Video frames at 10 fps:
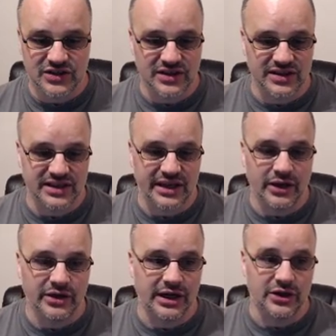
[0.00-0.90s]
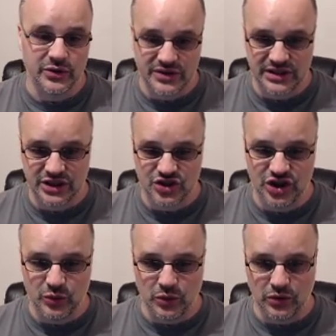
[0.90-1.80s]
going to say, okay, you're a
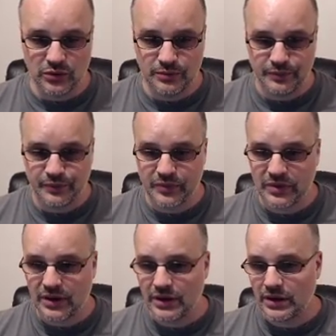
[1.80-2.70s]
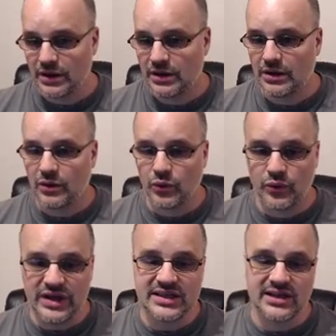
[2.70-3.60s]
CSG wall,
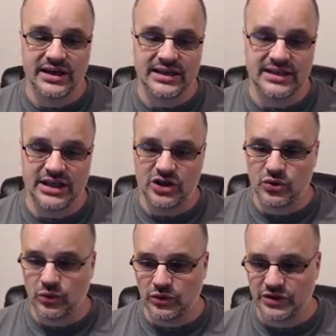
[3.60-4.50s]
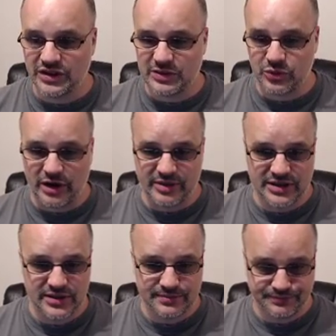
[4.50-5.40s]
resize each wall to these parameters,